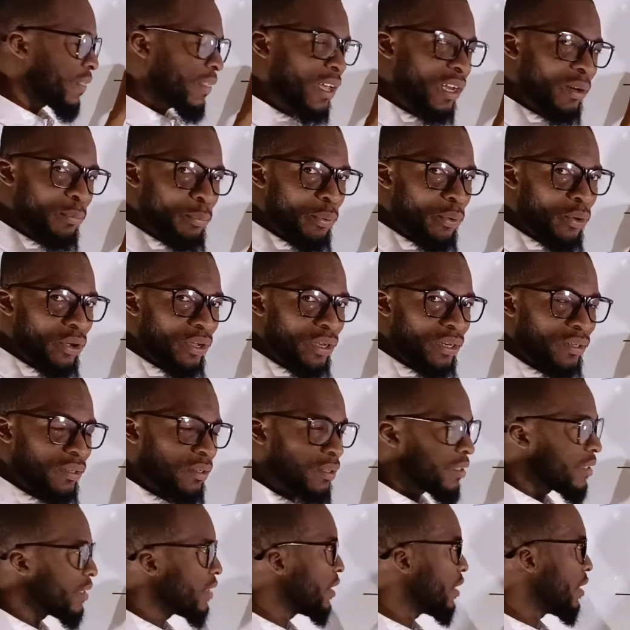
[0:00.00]
at that
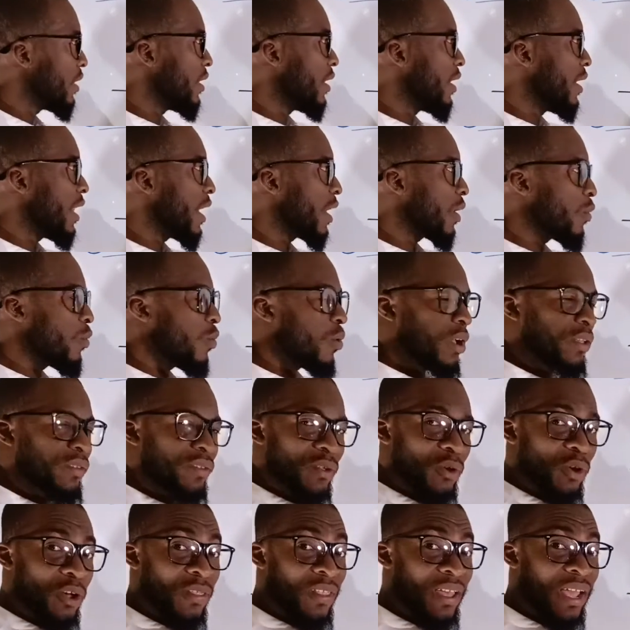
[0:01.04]
point.
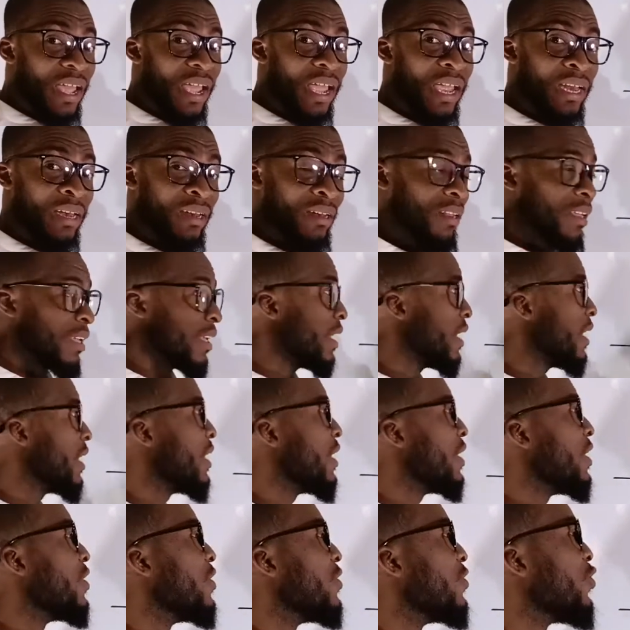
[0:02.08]
Likewise, the other end.
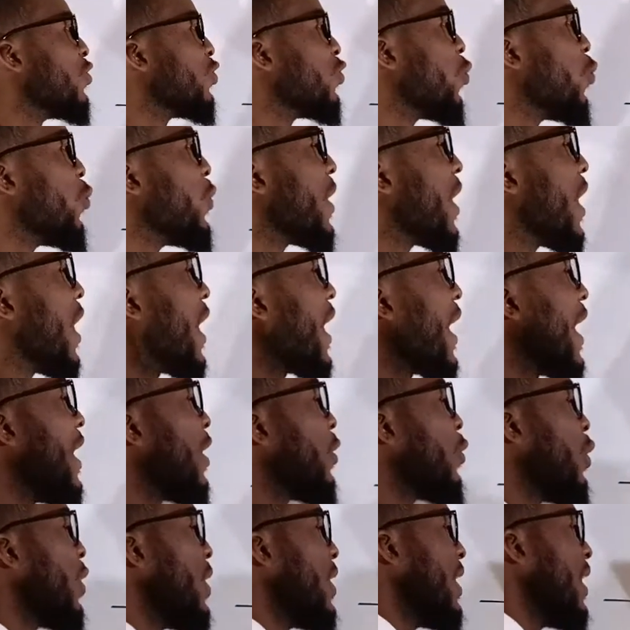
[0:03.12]
So we can
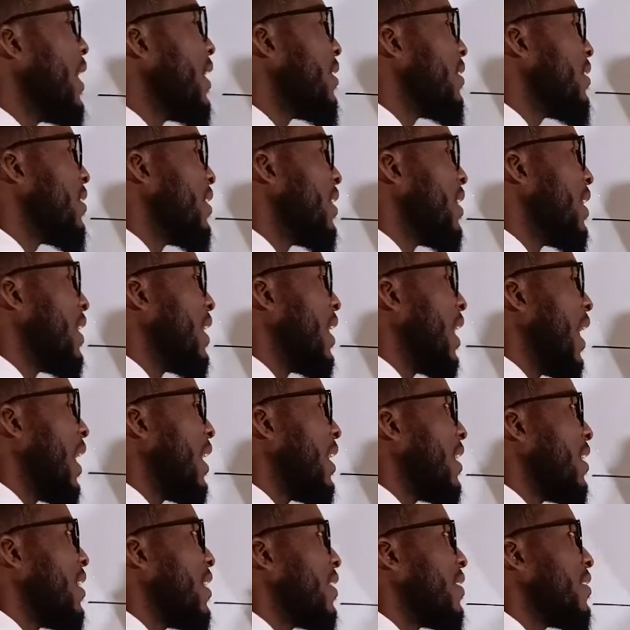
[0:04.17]
calculate the